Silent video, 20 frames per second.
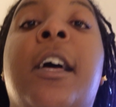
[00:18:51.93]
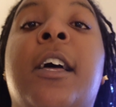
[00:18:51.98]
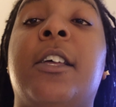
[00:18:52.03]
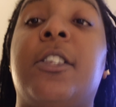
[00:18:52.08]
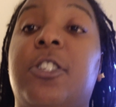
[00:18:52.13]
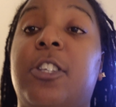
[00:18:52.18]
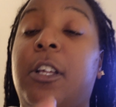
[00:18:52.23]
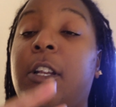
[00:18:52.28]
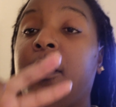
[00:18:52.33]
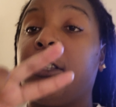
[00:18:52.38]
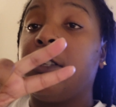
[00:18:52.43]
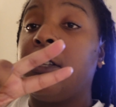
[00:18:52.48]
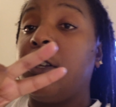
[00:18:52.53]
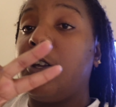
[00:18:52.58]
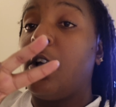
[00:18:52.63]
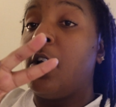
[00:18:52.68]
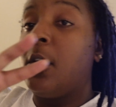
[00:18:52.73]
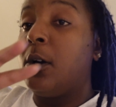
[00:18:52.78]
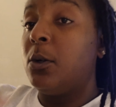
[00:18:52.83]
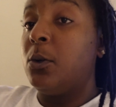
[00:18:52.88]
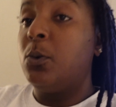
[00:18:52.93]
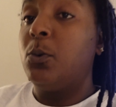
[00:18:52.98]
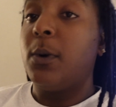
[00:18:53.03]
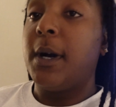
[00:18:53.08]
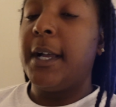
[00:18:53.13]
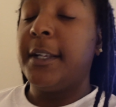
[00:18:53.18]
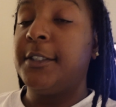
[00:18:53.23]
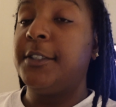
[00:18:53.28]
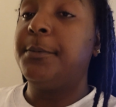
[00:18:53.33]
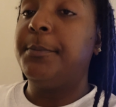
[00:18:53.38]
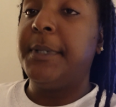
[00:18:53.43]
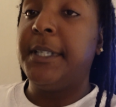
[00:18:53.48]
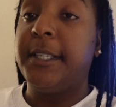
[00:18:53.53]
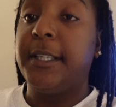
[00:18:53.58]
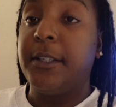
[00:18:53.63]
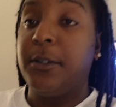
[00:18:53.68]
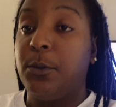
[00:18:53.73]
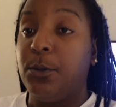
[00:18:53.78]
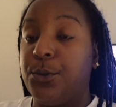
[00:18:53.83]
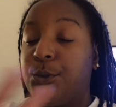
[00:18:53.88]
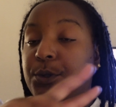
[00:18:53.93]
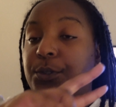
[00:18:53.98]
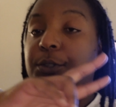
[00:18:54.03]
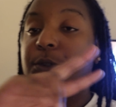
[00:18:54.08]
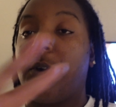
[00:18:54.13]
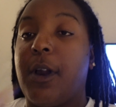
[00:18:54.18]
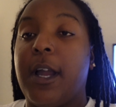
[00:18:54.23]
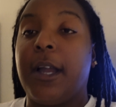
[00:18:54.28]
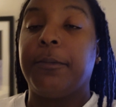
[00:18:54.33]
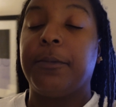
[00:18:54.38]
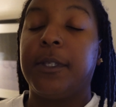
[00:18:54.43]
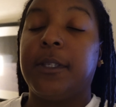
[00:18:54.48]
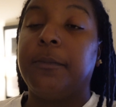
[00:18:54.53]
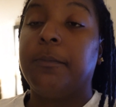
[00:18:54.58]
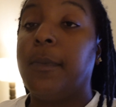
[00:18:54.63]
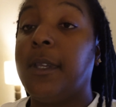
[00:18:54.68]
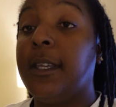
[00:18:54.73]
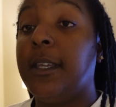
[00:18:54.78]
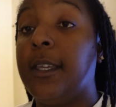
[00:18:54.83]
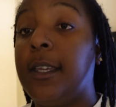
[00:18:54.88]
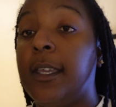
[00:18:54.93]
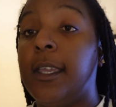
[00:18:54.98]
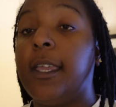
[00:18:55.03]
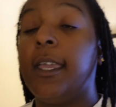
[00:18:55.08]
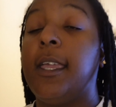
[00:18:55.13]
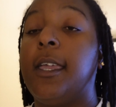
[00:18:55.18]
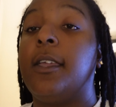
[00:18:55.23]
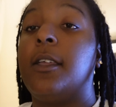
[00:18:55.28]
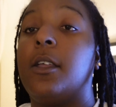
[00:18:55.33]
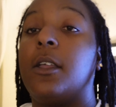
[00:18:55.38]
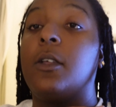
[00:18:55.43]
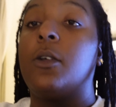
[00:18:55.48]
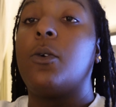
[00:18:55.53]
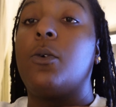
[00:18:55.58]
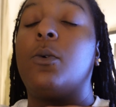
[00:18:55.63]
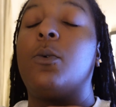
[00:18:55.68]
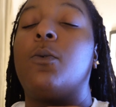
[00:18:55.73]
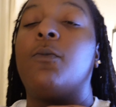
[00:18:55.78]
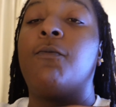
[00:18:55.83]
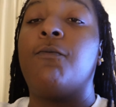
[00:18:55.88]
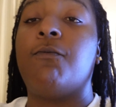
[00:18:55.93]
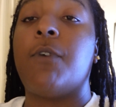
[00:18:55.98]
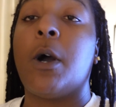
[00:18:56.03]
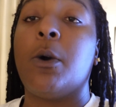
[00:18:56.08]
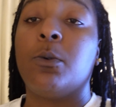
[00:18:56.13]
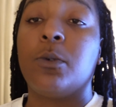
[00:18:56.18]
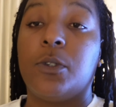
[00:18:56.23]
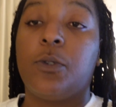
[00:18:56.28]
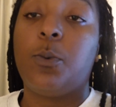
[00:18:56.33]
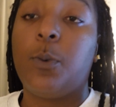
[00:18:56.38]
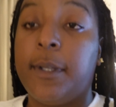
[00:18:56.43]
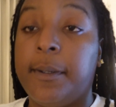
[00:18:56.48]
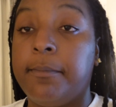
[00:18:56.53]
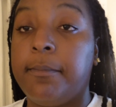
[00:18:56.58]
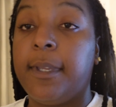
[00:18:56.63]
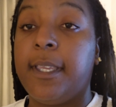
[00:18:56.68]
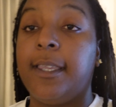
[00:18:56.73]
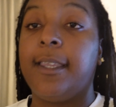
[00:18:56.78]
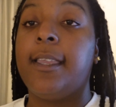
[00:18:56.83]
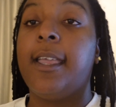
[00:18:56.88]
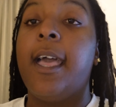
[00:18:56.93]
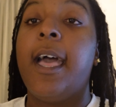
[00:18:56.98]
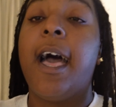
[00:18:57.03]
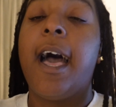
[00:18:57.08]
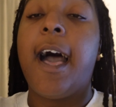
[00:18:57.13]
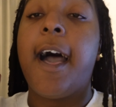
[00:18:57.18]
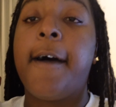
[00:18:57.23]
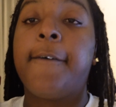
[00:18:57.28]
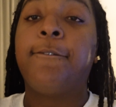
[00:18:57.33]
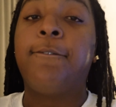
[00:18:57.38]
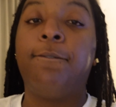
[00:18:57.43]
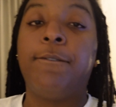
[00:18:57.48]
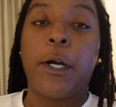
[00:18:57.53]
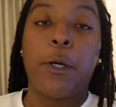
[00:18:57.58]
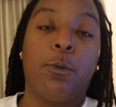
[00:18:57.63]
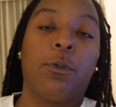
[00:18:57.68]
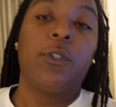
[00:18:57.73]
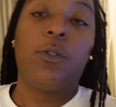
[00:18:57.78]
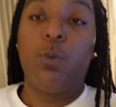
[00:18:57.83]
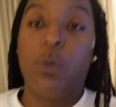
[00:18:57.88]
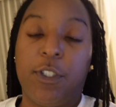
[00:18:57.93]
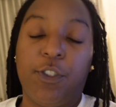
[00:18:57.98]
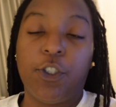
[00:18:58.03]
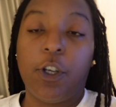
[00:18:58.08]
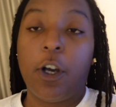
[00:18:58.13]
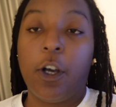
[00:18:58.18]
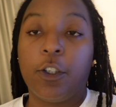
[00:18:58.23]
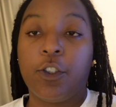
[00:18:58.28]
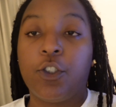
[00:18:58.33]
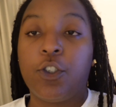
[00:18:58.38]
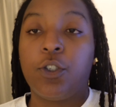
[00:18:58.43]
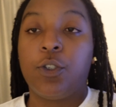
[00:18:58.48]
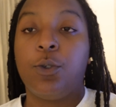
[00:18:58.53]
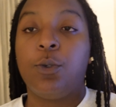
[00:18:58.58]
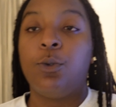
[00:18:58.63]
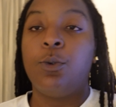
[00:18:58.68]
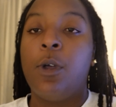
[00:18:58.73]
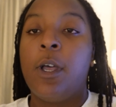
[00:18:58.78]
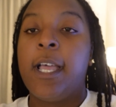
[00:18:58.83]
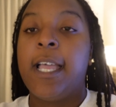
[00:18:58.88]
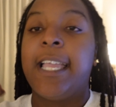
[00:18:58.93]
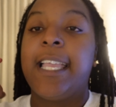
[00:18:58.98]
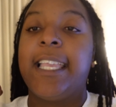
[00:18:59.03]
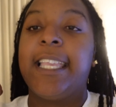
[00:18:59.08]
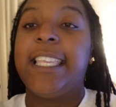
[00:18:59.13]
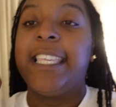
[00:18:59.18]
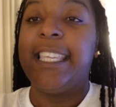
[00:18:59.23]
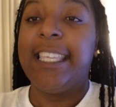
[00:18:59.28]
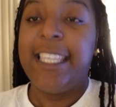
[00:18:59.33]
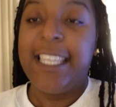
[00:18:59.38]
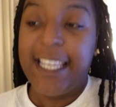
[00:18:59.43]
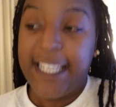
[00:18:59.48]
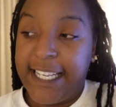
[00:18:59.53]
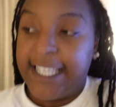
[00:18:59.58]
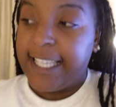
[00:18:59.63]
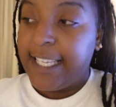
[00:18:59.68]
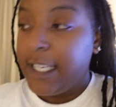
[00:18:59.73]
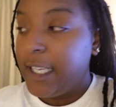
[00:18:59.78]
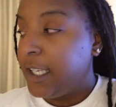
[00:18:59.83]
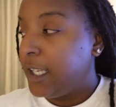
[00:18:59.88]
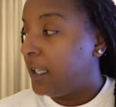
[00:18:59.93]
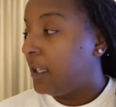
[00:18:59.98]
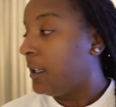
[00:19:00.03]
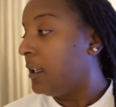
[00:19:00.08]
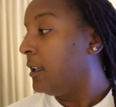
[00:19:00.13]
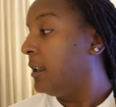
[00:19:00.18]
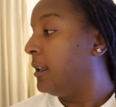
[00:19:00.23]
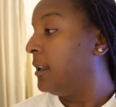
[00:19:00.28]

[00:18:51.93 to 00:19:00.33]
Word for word: Shout out to y'all who watch me and who subscribe to me and who founts with me. I founts with y'all too. You dig?